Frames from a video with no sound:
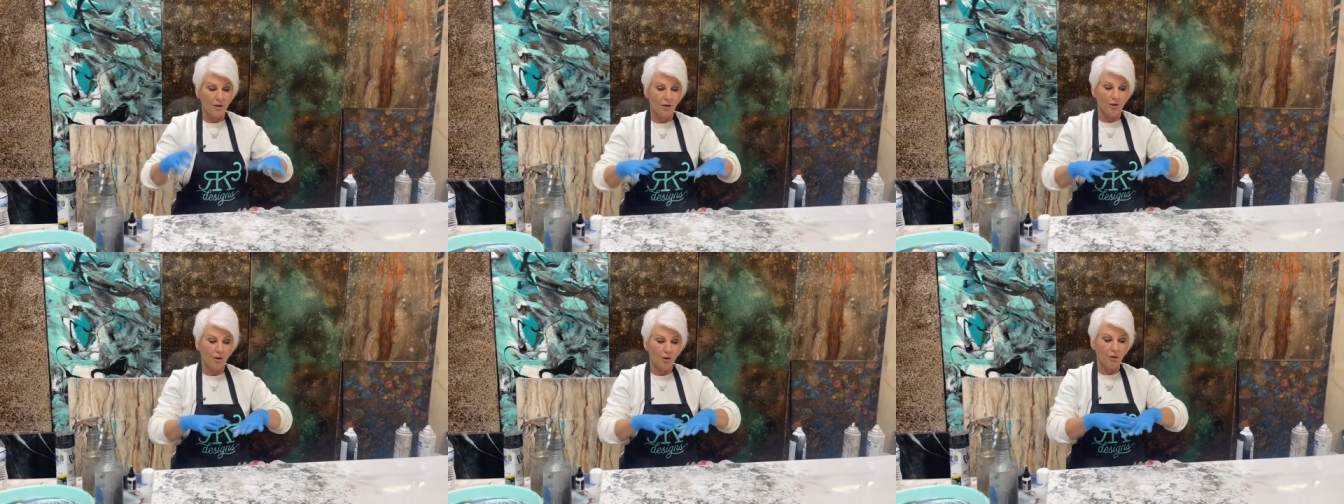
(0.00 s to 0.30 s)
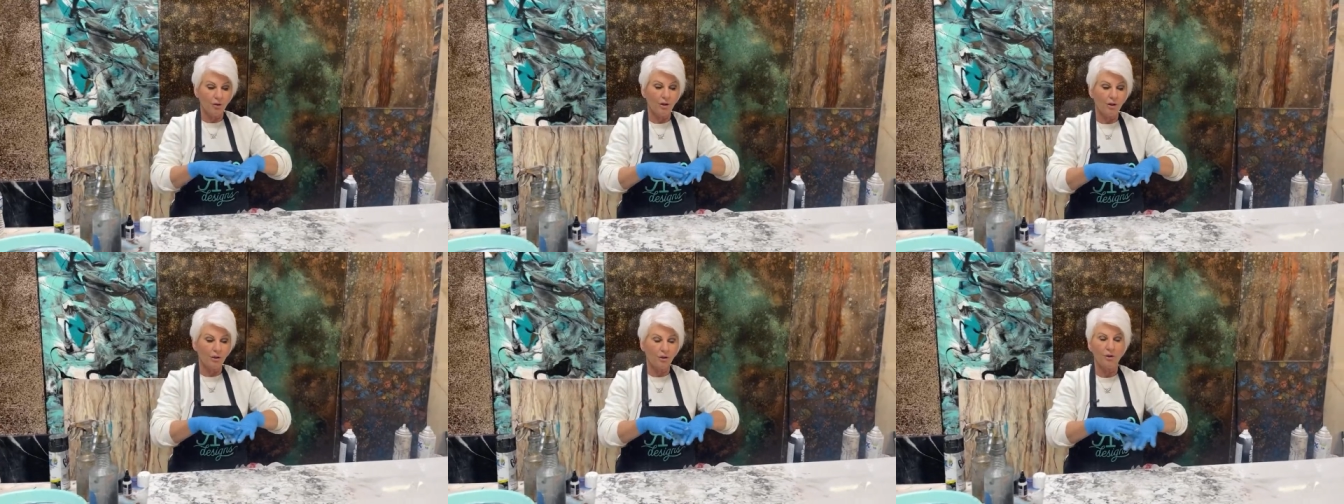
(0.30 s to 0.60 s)

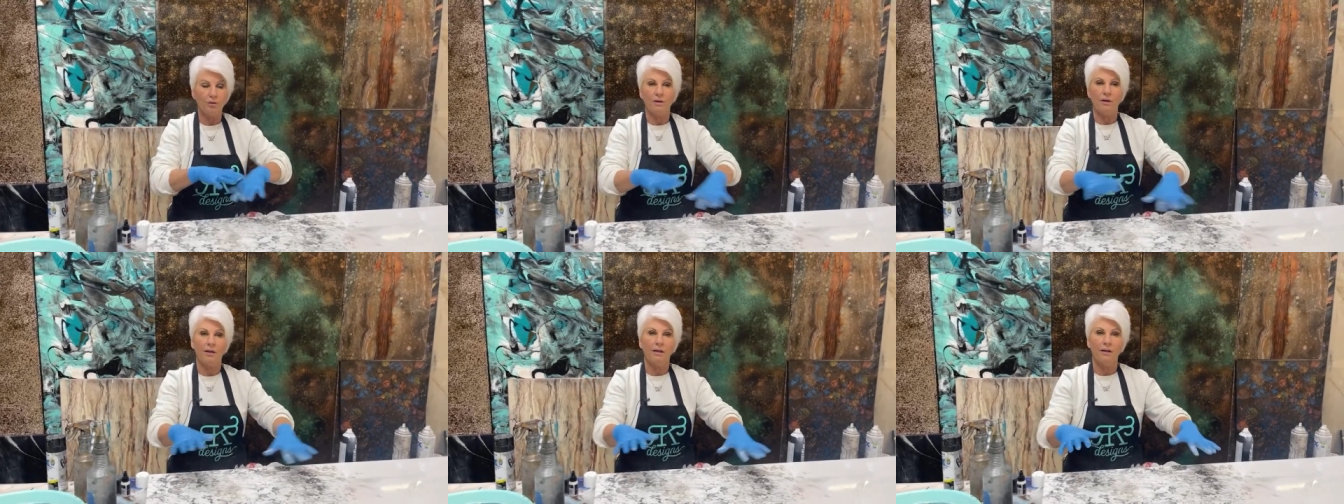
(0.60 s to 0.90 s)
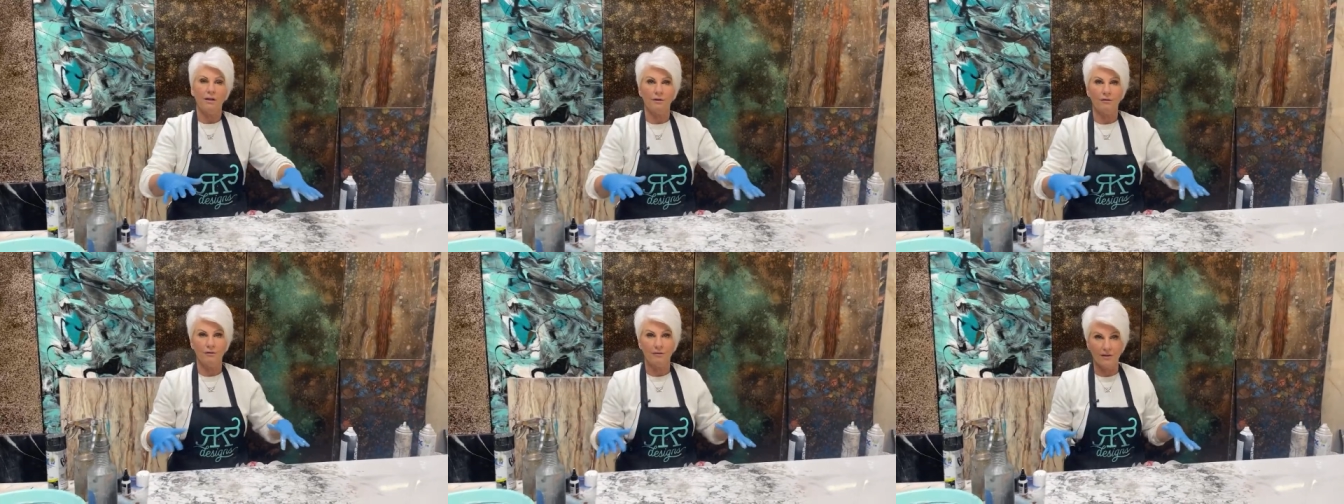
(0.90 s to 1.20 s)
you could do a
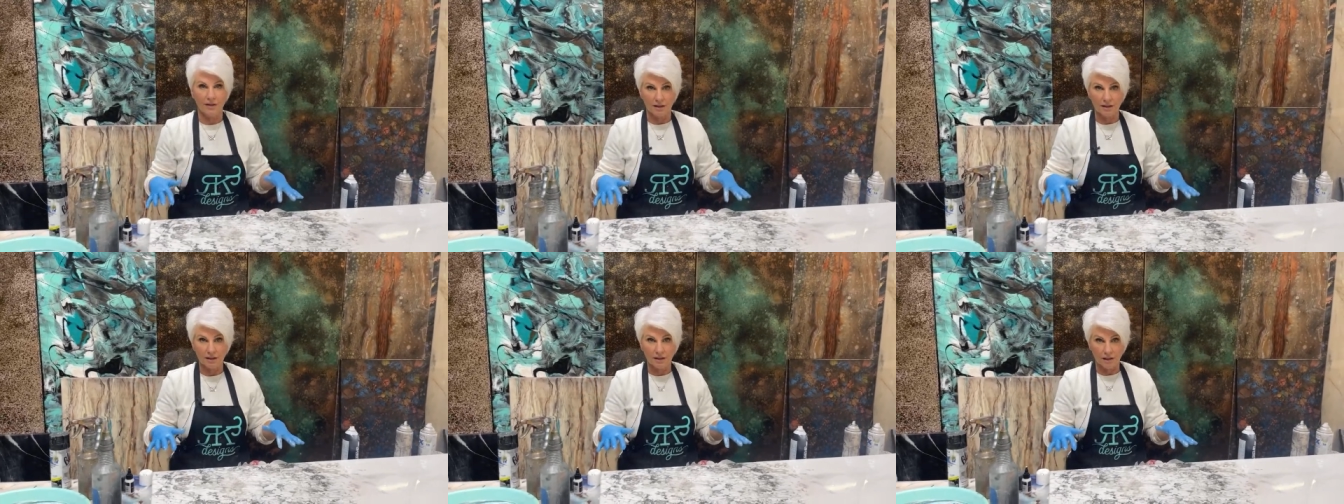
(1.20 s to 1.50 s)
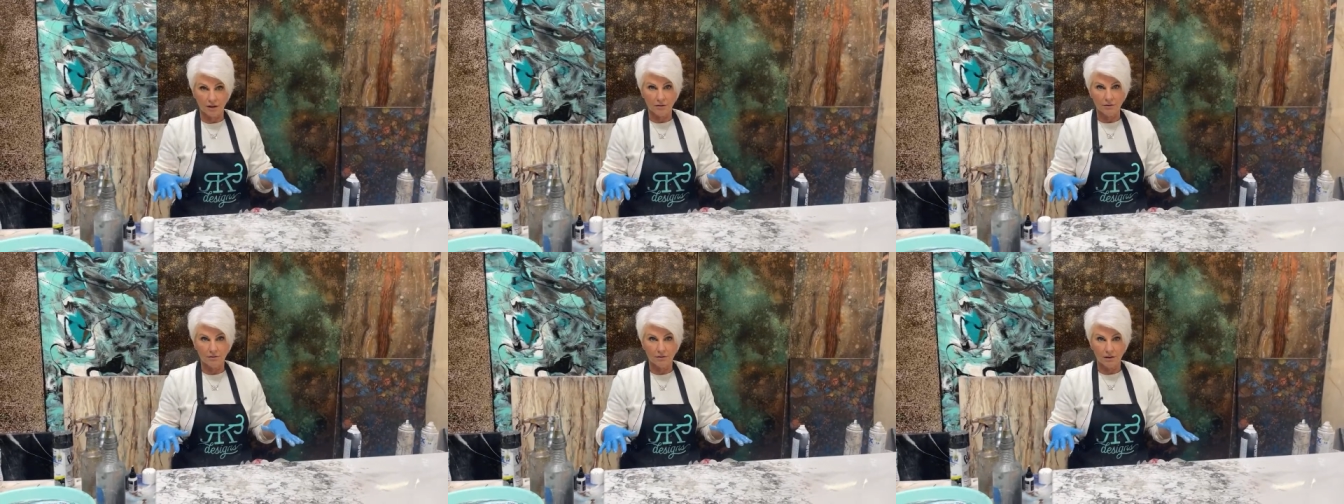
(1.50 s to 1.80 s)
clear flood
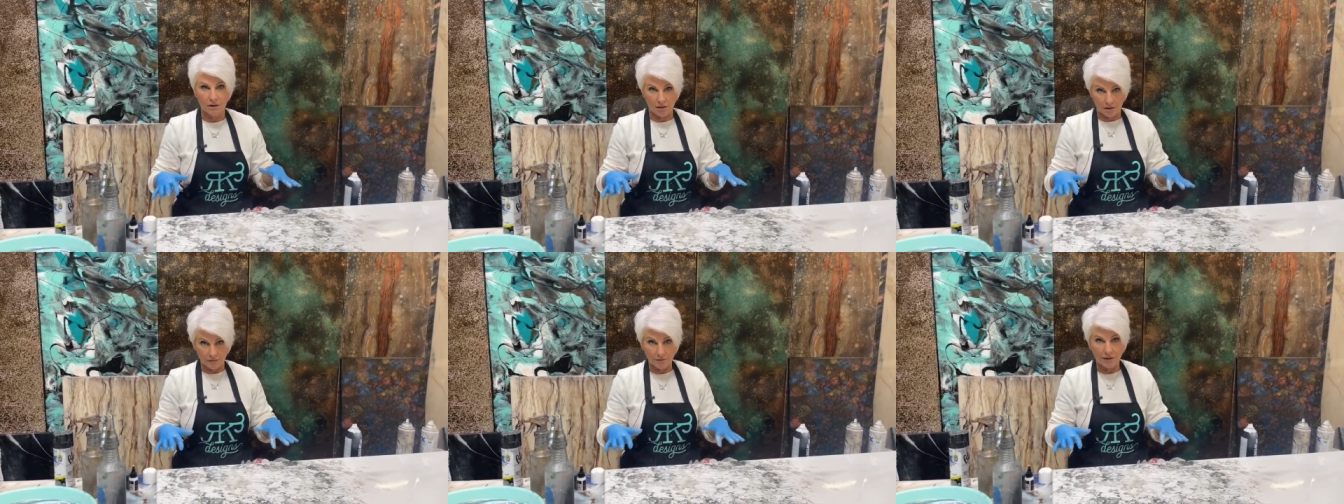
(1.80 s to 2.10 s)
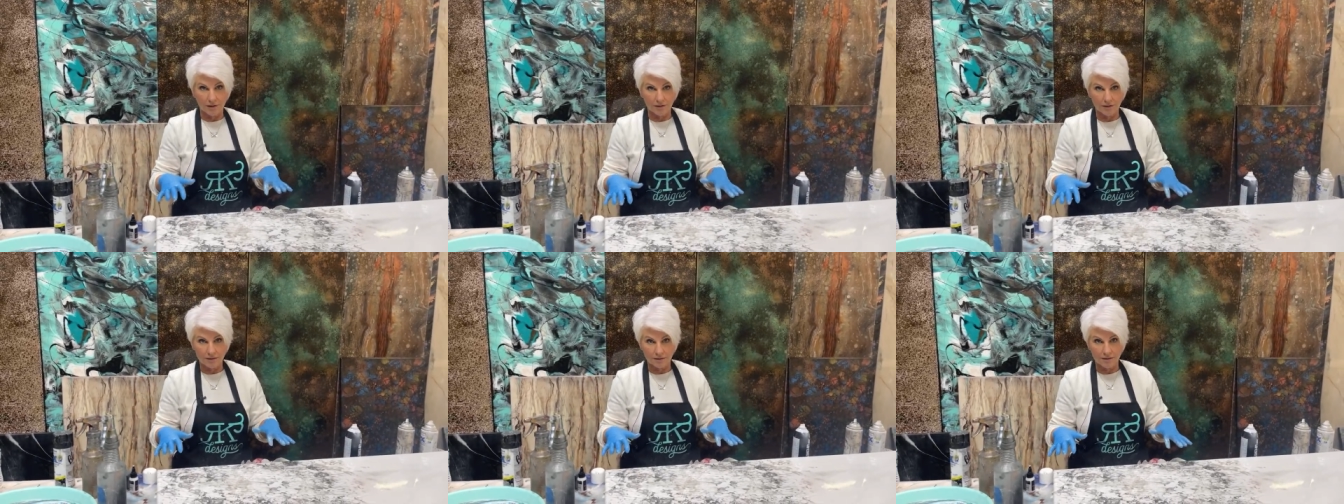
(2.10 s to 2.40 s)
coat on
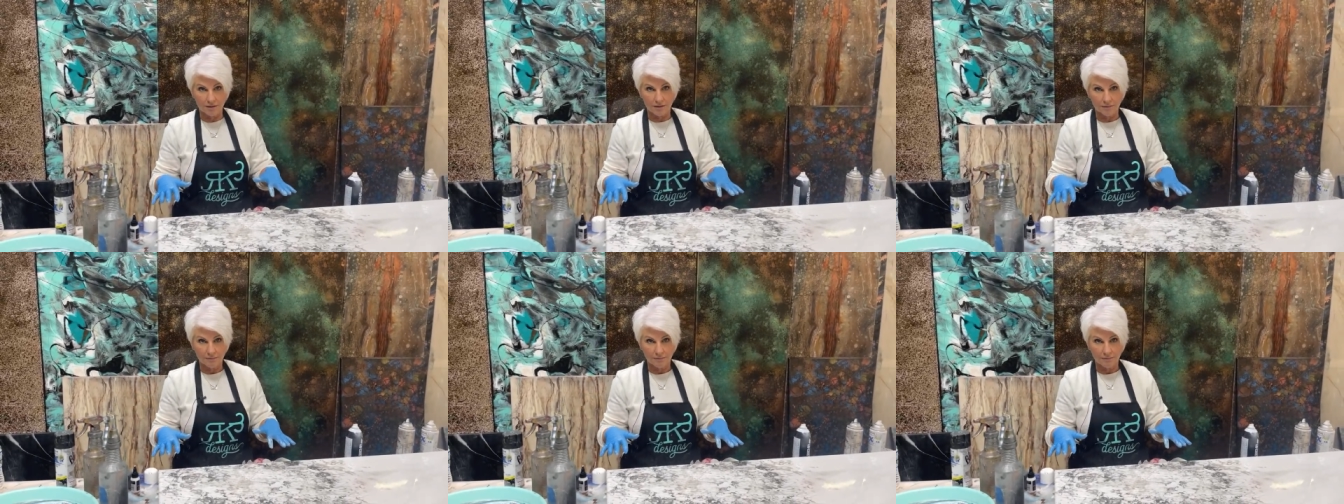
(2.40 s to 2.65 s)
this